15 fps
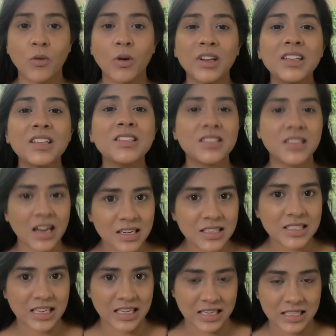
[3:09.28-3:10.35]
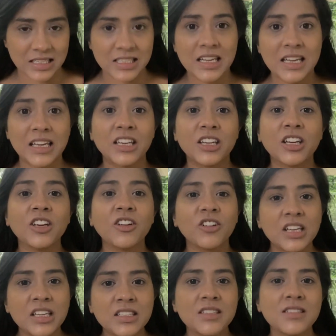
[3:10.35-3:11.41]
What this does is, it
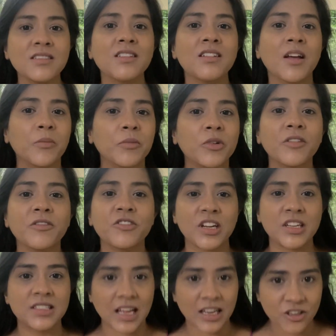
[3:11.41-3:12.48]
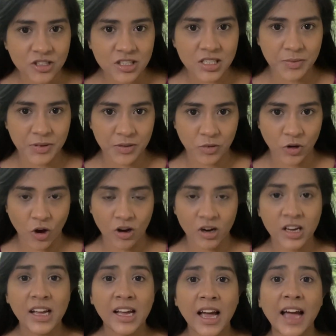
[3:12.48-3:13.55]
increases the number of transactions per
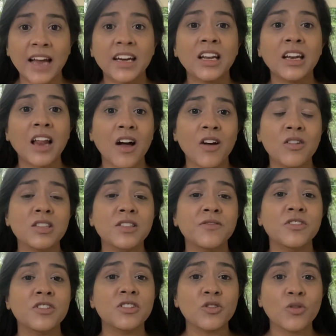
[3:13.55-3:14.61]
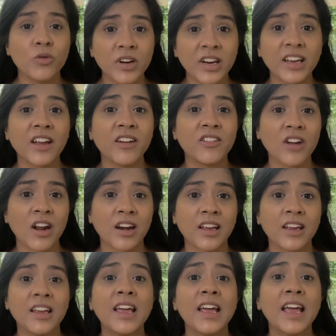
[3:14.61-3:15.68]
block and allows for storing and
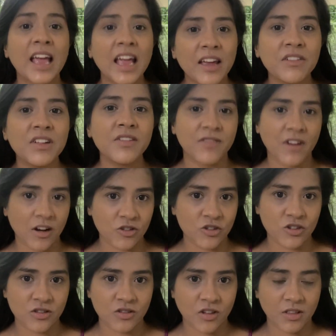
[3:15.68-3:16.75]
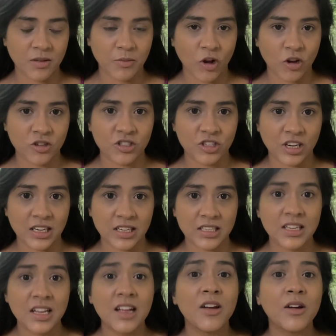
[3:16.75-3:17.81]
running heavy functions on the
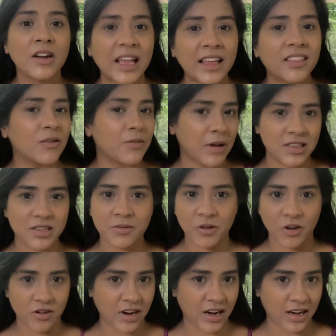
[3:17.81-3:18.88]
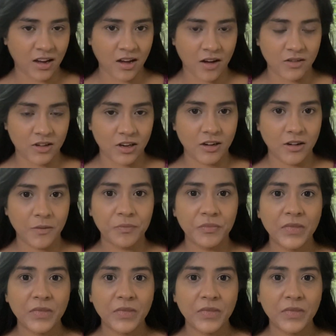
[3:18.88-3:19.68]
blockchain like the ones we already covered.